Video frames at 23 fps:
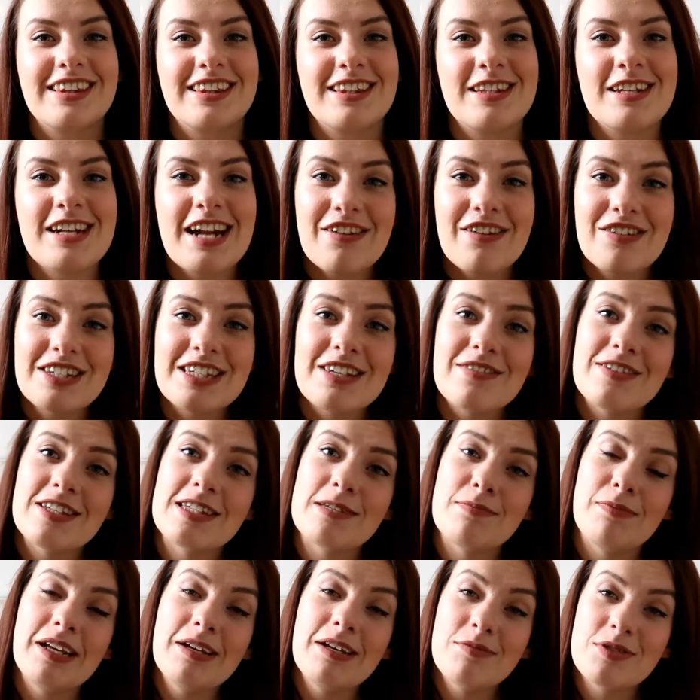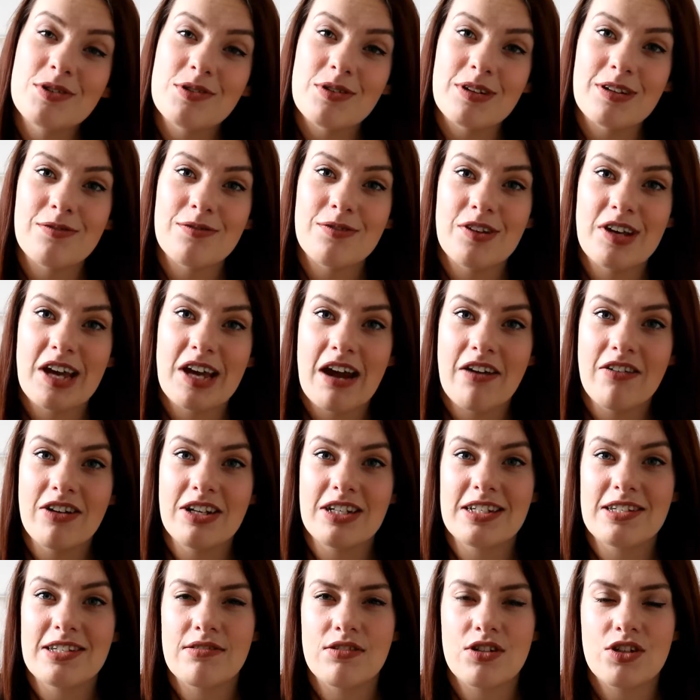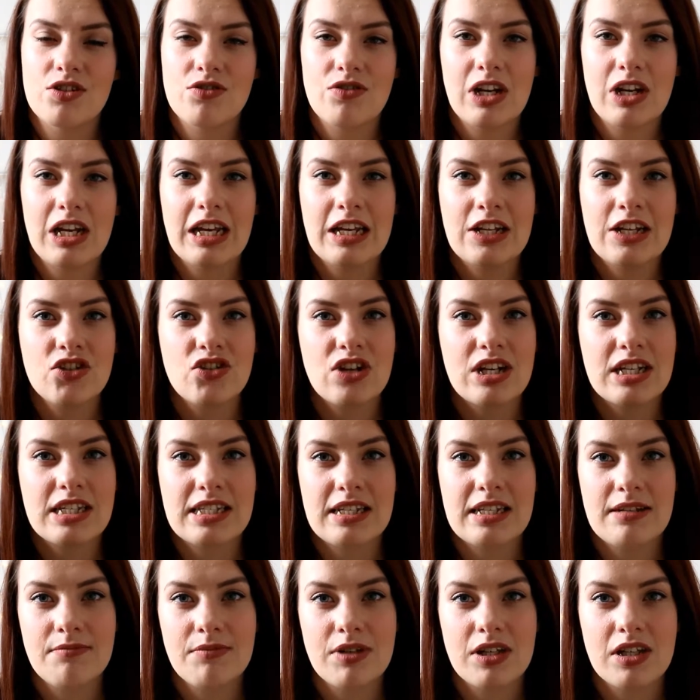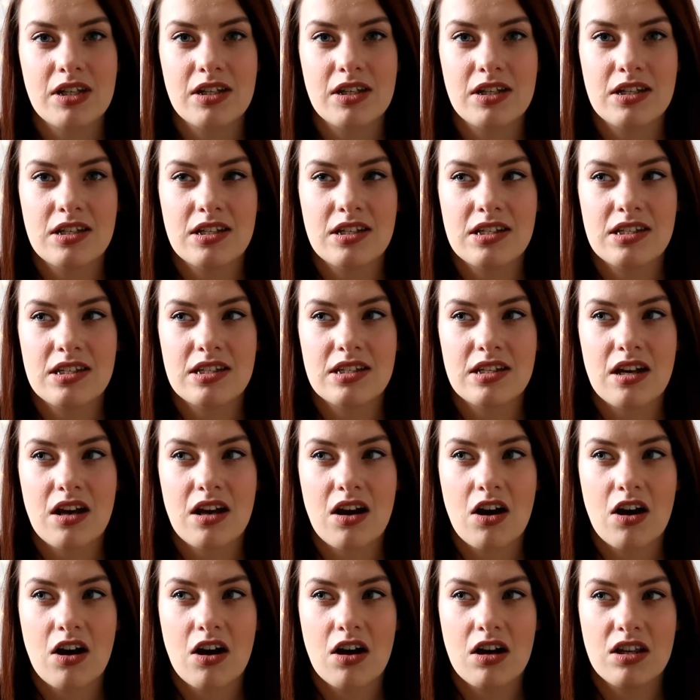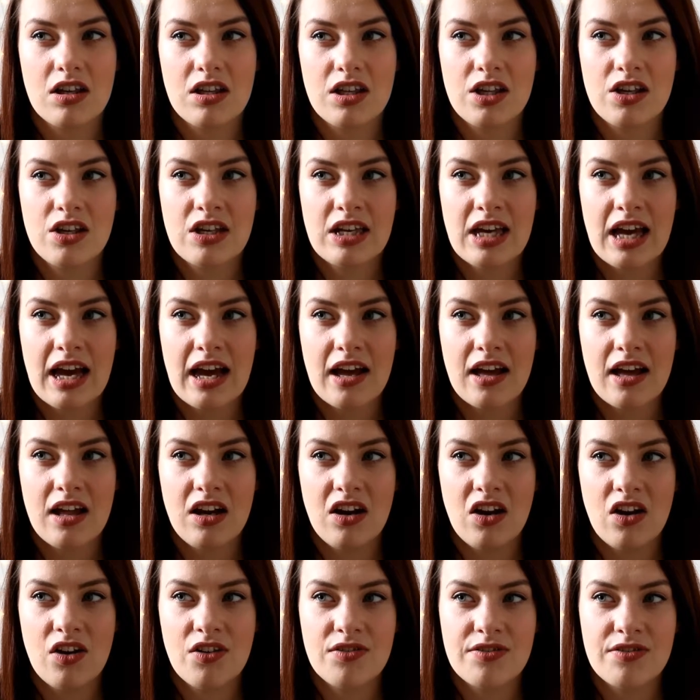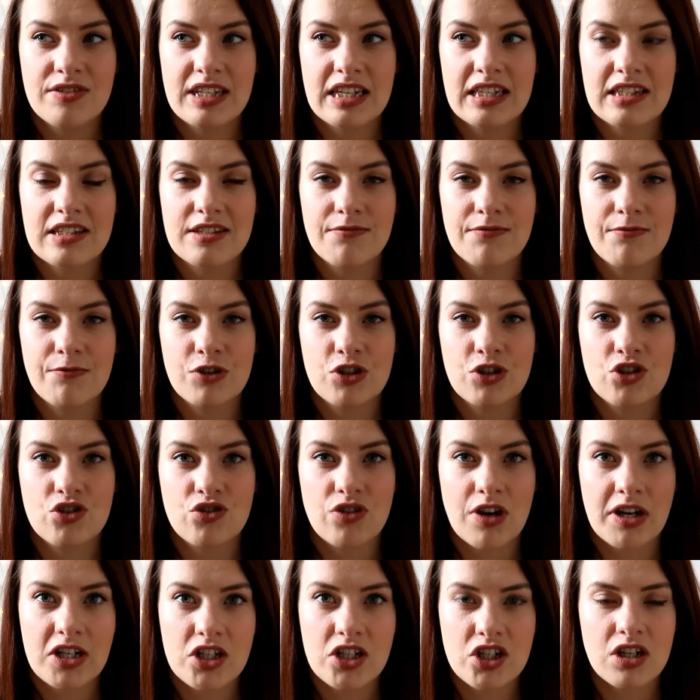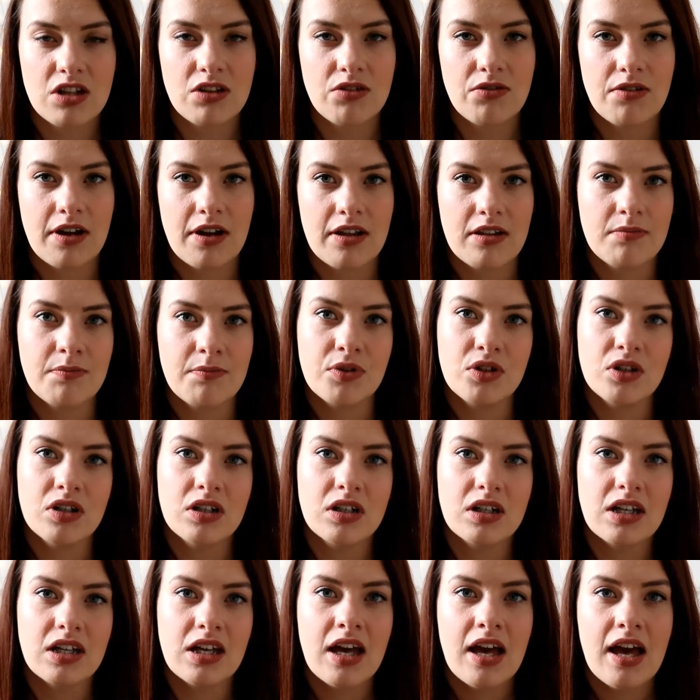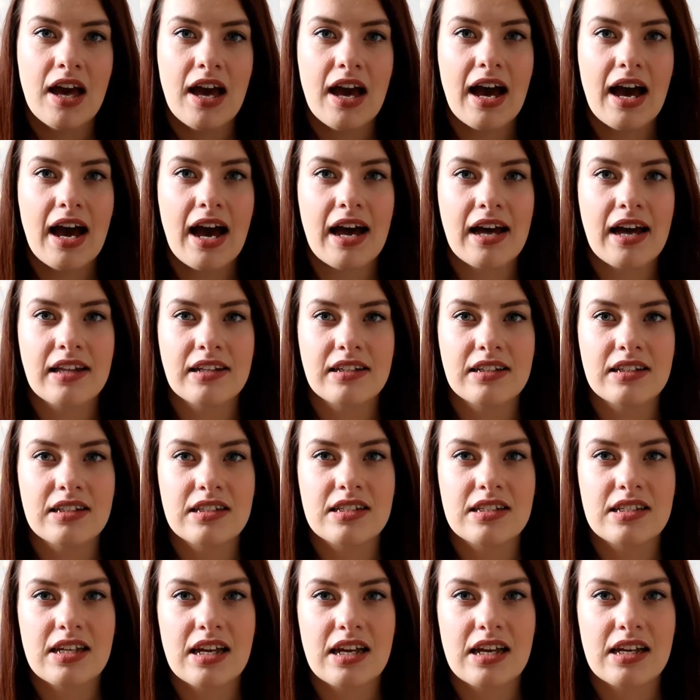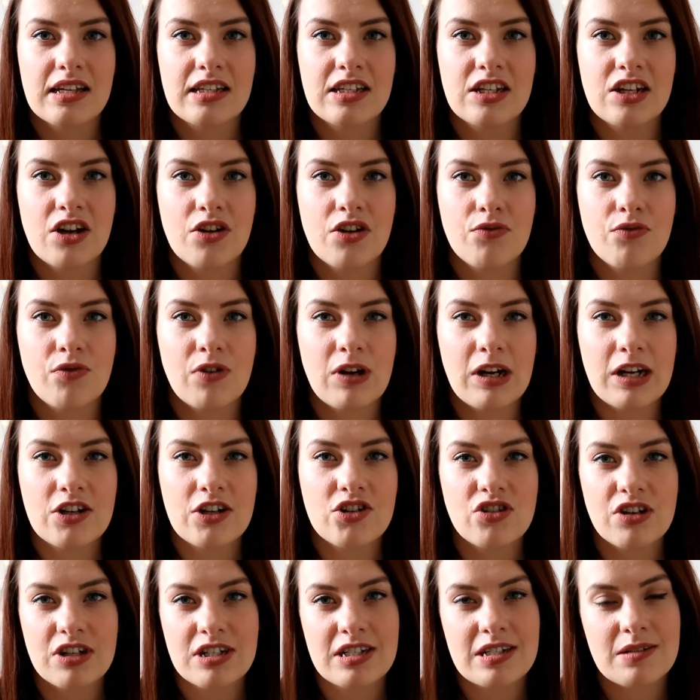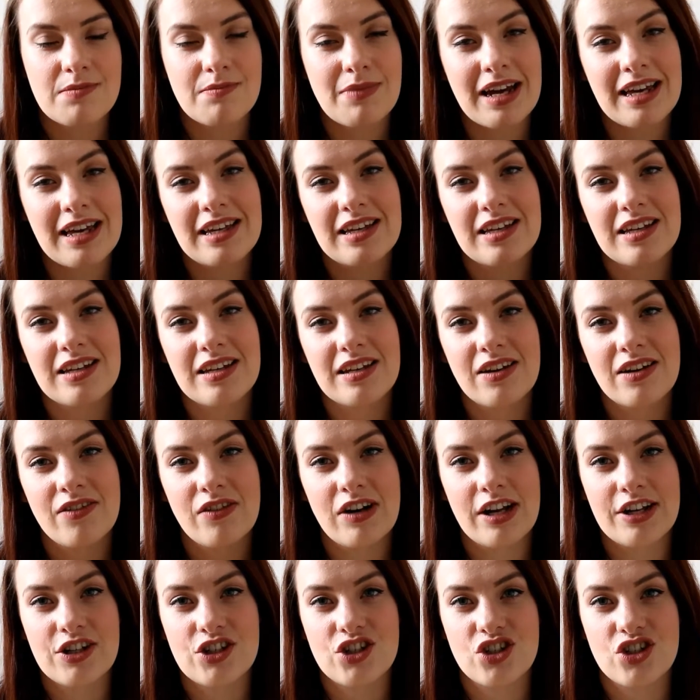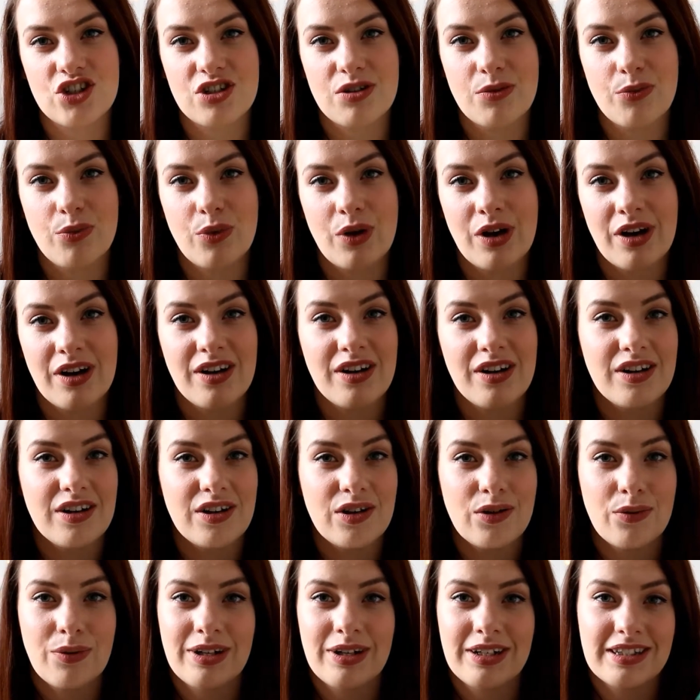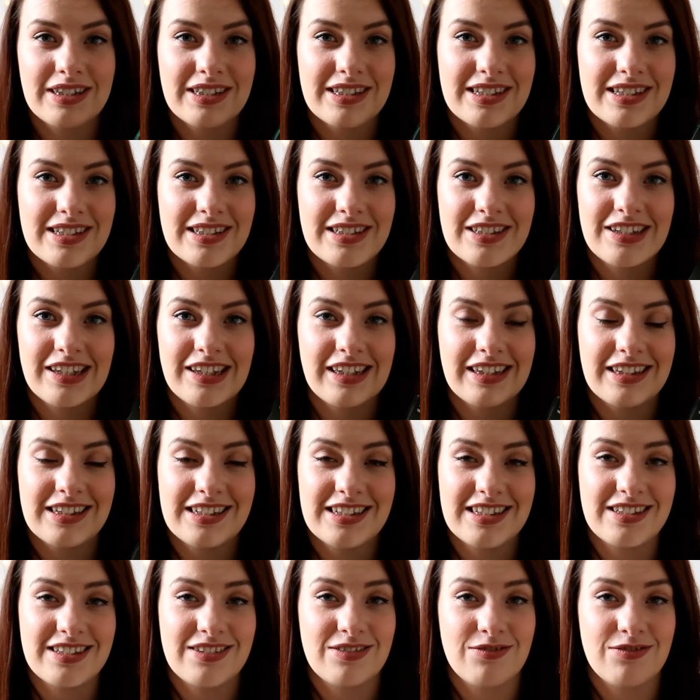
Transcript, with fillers: The narrative split between a few characters, which is really interesting because you get a lot of sense of frustration throughout the book and you know really trying to make a relationship work when it's it's